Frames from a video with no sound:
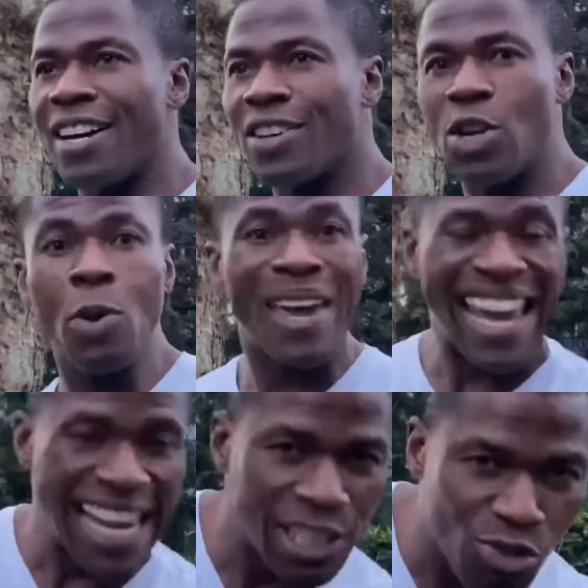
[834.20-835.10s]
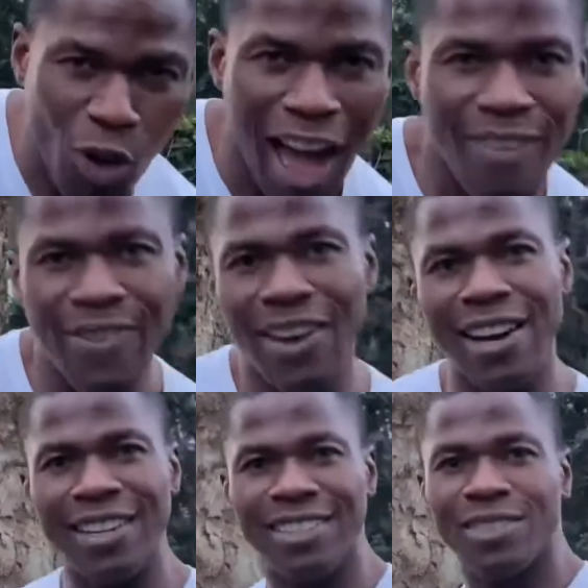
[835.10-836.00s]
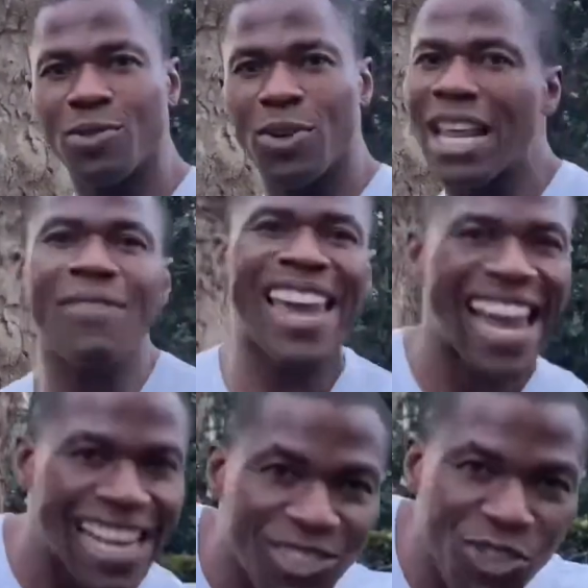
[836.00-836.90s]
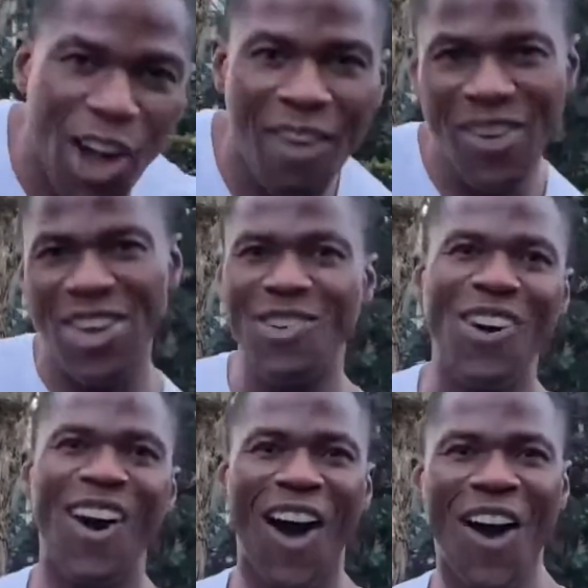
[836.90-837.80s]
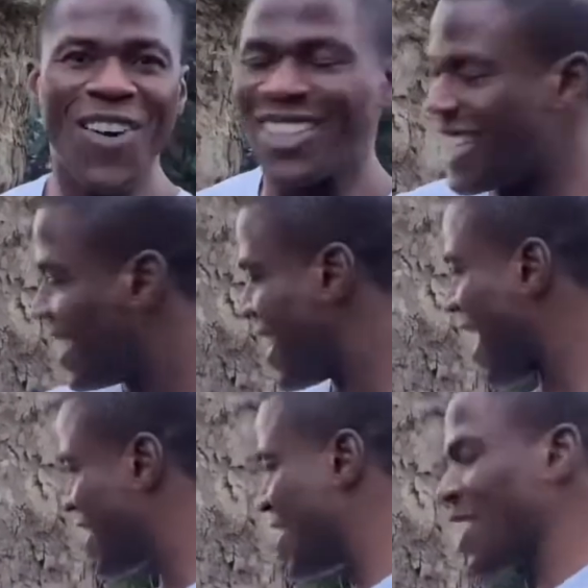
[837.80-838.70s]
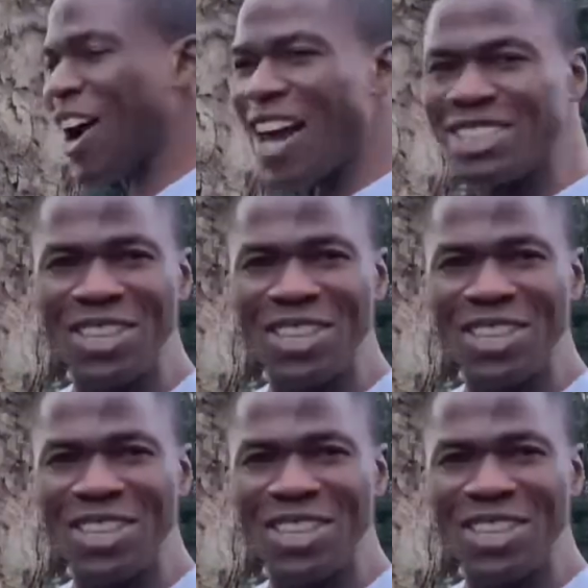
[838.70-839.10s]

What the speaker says: Uber Eat driver, whatever Eat driver you are, this is excellent, guys.